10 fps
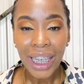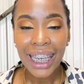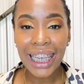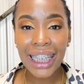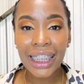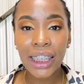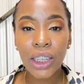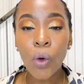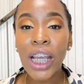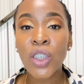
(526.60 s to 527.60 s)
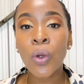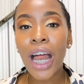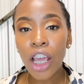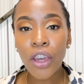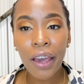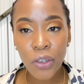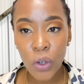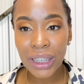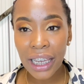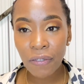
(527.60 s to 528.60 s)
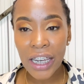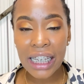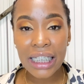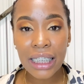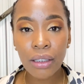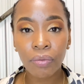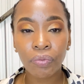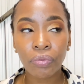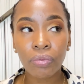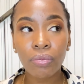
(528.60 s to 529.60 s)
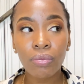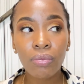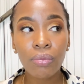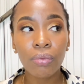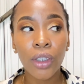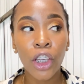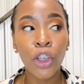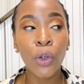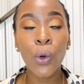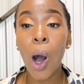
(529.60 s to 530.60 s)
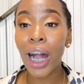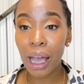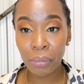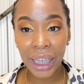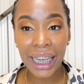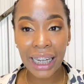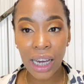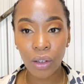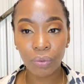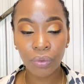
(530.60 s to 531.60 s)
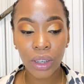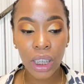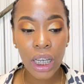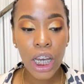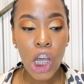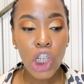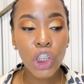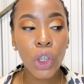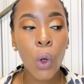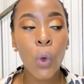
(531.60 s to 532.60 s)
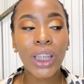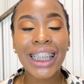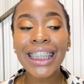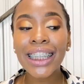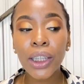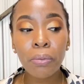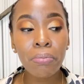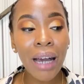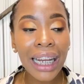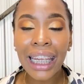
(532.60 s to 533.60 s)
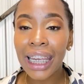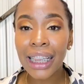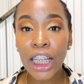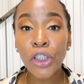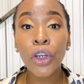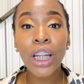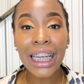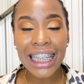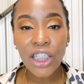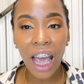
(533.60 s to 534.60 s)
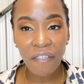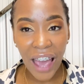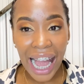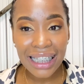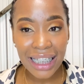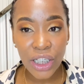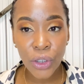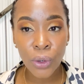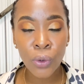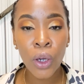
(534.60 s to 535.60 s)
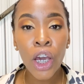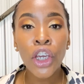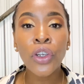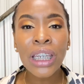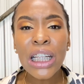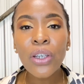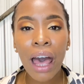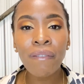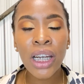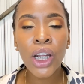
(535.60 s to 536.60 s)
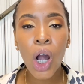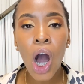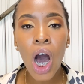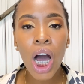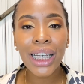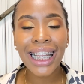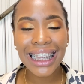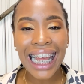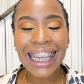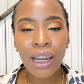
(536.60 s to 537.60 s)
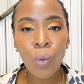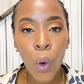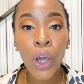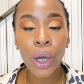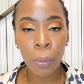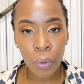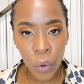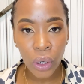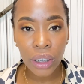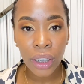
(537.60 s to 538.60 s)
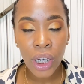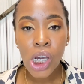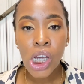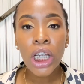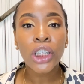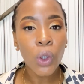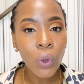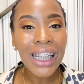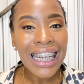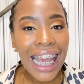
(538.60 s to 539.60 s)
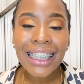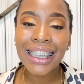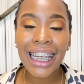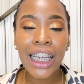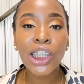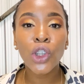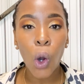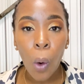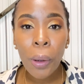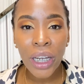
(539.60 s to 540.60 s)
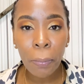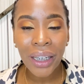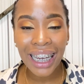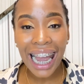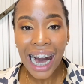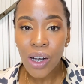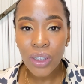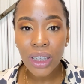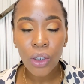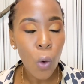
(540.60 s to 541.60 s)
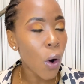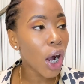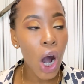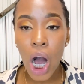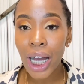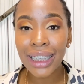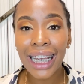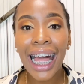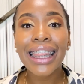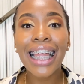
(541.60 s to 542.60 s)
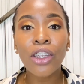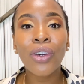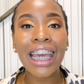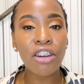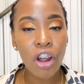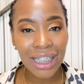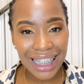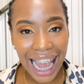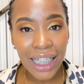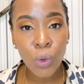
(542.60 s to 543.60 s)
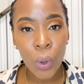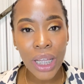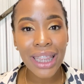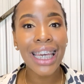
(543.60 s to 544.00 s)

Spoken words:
is, okay, so now you have your savings, you are coming here now. So this money that you're going to need to have access to, you need to have it in a card that can work abroad. So the next thing is to open up an account or a card that you can transact with